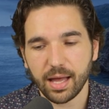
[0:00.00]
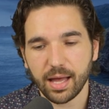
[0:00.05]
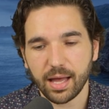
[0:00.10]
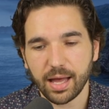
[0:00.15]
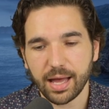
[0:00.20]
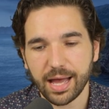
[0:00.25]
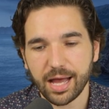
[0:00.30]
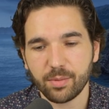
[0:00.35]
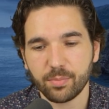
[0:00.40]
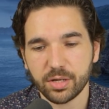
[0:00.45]

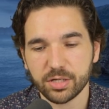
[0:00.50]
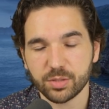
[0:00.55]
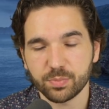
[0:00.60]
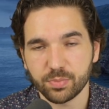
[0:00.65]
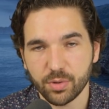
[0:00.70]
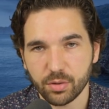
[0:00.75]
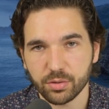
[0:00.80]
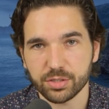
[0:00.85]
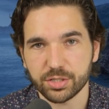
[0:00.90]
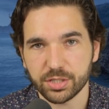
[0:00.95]
how much
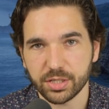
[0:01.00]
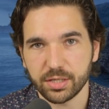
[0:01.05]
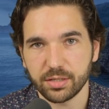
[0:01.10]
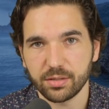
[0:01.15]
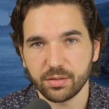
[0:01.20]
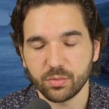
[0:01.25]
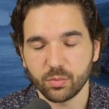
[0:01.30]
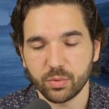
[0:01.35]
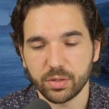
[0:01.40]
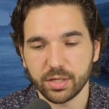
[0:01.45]

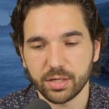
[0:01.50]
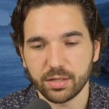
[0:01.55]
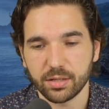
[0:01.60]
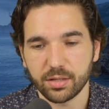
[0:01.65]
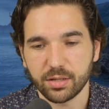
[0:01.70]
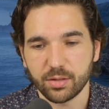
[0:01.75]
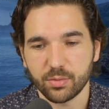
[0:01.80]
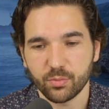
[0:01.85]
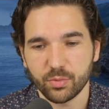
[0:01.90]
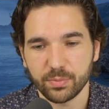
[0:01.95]
bullshit
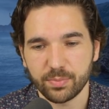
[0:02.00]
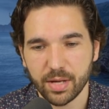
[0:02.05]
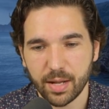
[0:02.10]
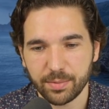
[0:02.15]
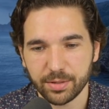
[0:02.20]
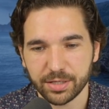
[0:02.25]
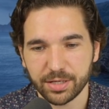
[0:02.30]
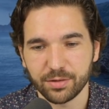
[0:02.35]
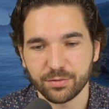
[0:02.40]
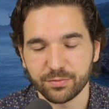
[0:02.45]
will
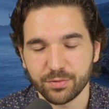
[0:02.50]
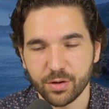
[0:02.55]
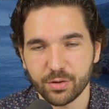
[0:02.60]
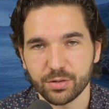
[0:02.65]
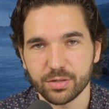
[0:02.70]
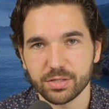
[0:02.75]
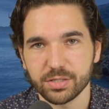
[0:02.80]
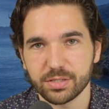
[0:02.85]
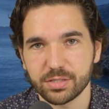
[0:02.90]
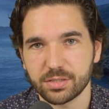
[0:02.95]
Republican
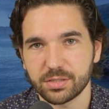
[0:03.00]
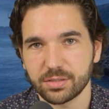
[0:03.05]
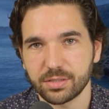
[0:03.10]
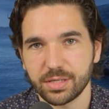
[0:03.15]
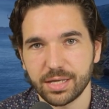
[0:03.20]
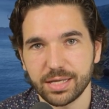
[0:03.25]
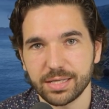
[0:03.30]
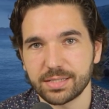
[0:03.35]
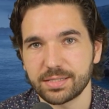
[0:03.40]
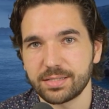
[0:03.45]
voters
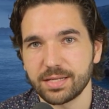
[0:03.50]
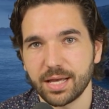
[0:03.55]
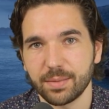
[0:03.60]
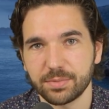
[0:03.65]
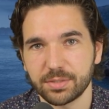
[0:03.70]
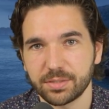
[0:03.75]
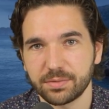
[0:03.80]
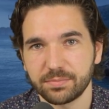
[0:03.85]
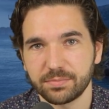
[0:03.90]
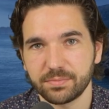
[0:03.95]

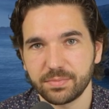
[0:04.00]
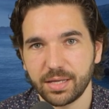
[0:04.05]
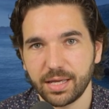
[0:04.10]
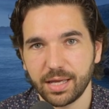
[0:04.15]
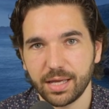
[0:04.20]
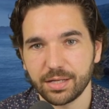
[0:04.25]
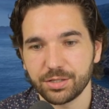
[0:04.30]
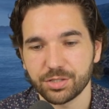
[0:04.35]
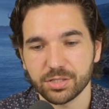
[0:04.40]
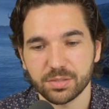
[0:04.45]
accept
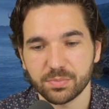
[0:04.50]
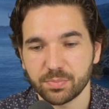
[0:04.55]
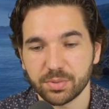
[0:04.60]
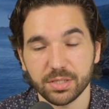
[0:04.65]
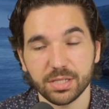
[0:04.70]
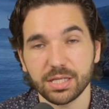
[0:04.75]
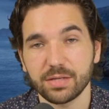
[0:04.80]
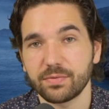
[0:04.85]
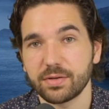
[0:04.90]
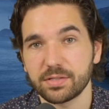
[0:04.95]
and just
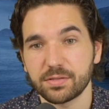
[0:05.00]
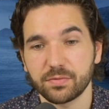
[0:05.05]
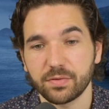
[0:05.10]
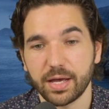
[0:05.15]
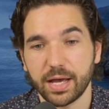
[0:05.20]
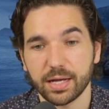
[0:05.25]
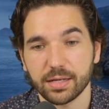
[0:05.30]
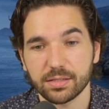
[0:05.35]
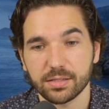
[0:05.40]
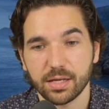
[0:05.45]
believe as
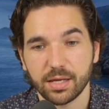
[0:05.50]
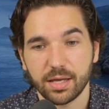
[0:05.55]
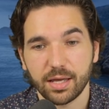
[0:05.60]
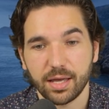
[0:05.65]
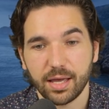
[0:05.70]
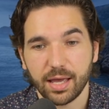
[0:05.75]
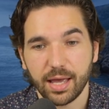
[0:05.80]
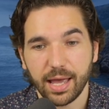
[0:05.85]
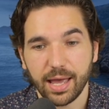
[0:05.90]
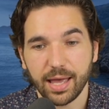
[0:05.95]
fact.
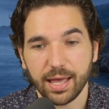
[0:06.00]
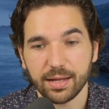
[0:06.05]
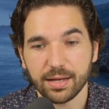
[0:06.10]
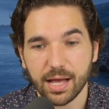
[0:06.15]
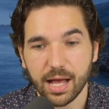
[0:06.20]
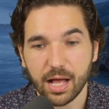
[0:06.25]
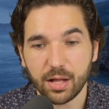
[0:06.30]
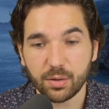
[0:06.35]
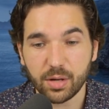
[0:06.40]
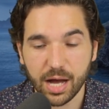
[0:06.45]
And
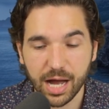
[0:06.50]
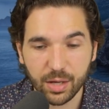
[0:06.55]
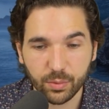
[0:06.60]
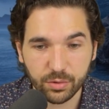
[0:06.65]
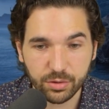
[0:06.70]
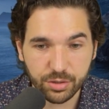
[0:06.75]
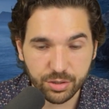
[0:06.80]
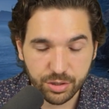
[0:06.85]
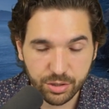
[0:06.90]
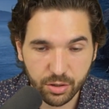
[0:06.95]
I
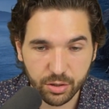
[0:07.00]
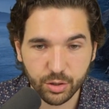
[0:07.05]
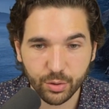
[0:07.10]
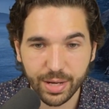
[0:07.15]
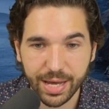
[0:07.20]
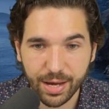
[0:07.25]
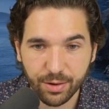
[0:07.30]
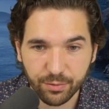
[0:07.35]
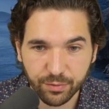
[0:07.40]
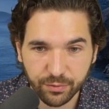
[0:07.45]
will show you
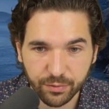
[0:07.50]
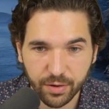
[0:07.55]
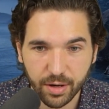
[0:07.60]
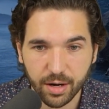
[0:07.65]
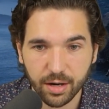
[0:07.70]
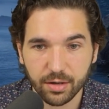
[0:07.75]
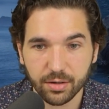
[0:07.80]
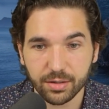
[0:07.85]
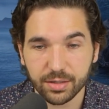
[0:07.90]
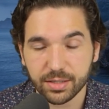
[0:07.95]
how
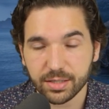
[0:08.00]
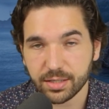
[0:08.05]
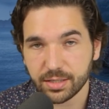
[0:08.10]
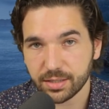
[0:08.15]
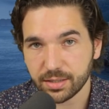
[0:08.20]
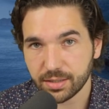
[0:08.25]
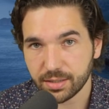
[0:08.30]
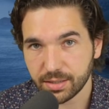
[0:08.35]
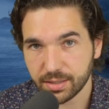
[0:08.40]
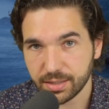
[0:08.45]
far
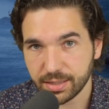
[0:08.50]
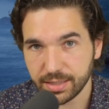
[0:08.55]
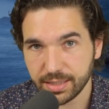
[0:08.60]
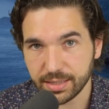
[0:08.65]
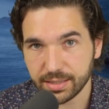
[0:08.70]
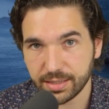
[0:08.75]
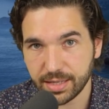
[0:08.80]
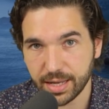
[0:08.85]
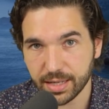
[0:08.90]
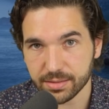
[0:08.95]

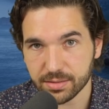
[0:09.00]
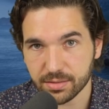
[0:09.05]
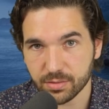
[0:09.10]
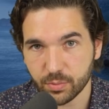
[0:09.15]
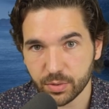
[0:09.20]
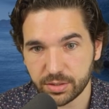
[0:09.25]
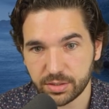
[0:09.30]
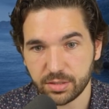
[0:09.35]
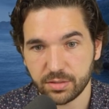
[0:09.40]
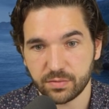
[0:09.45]
it gets
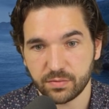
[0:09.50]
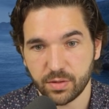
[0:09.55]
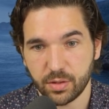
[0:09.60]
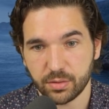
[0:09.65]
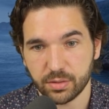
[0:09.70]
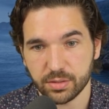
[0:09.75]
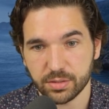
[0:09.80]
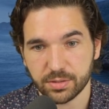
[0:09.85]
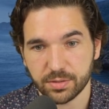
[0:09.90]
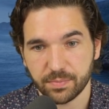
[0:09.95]
with these
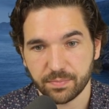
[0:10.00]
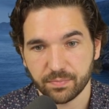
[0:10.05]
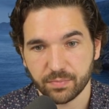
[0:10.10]
voters.